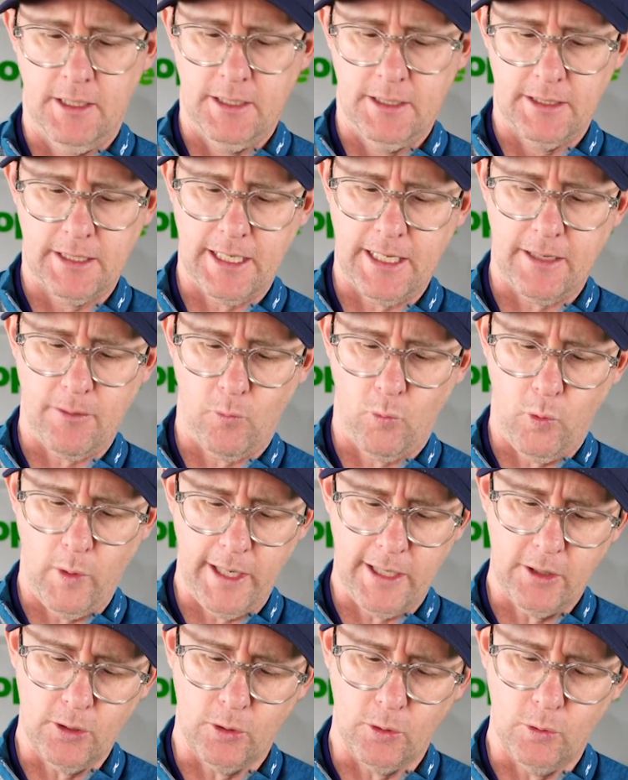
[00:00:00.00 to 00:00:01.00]
that
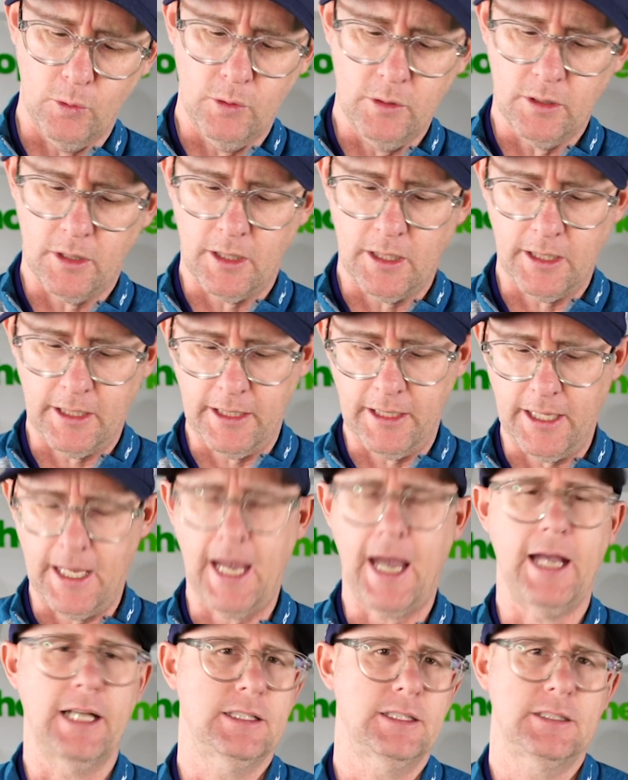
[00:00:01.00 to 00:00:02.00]
wiggle. Oh, look at
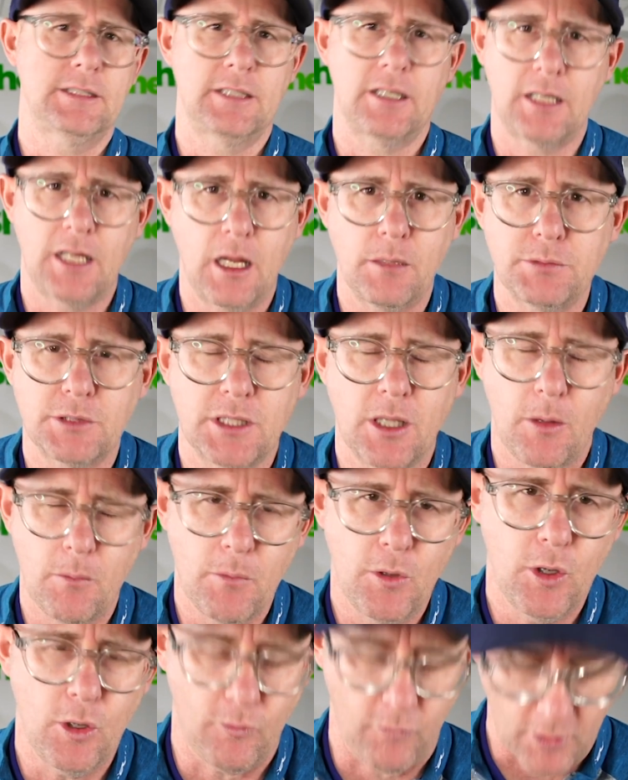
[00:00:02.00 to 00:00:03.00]
that, just the clubs don't
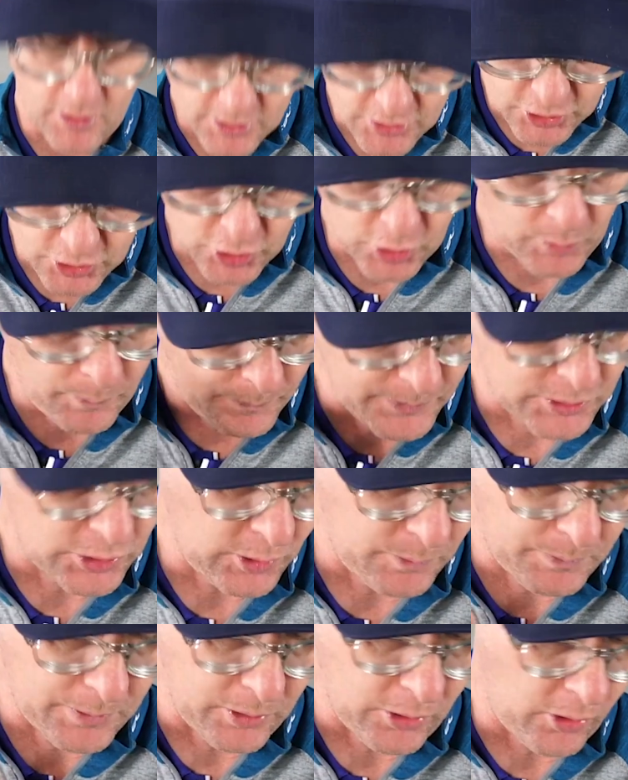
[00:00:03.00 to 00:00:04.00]
move. Super,
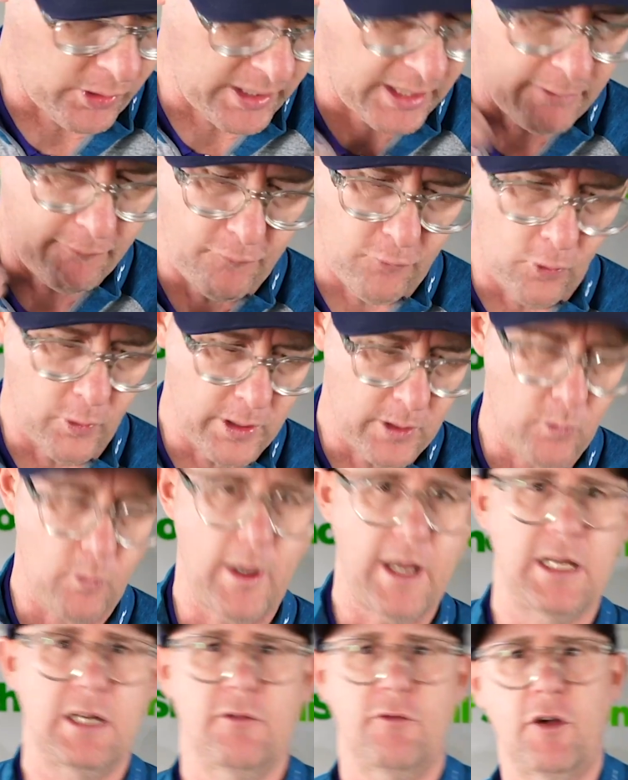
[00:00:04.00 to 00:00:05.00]
super locking, fourteen
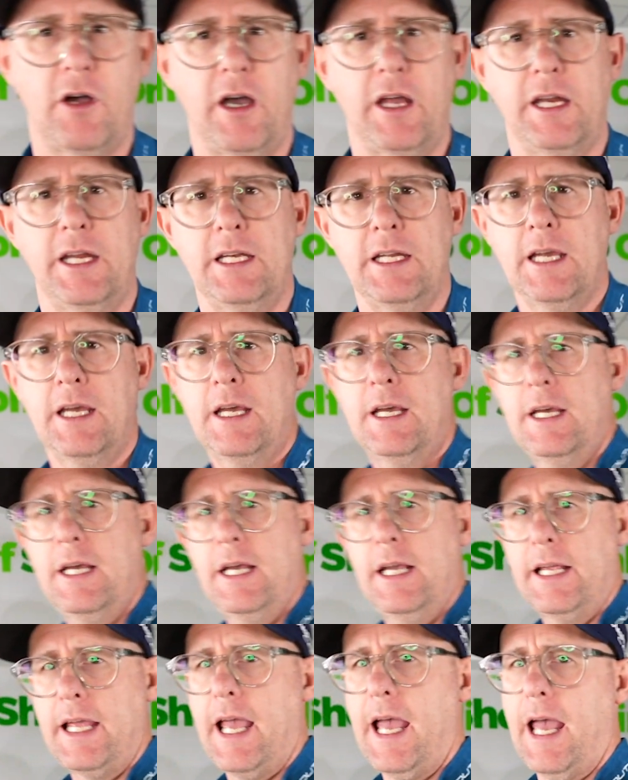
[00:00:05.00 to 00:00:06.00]
way divided.
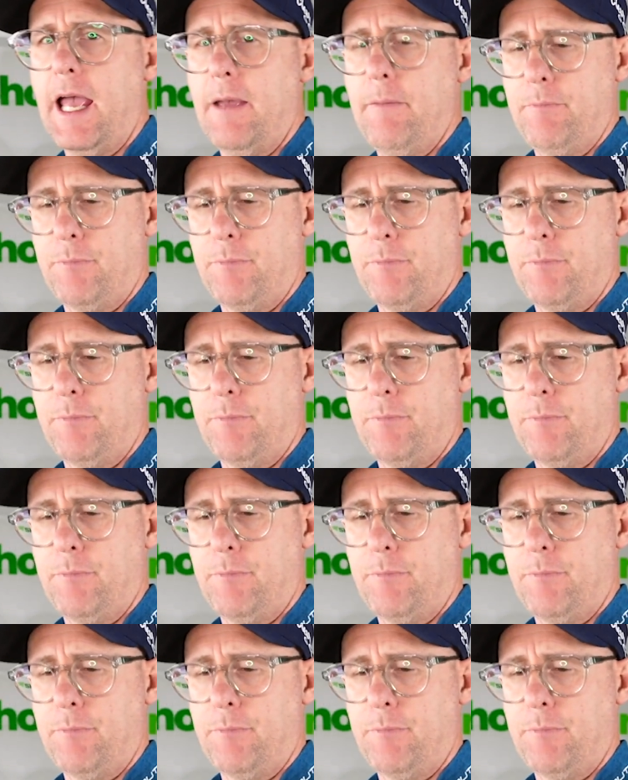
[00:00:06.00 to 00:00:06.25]
Yeah,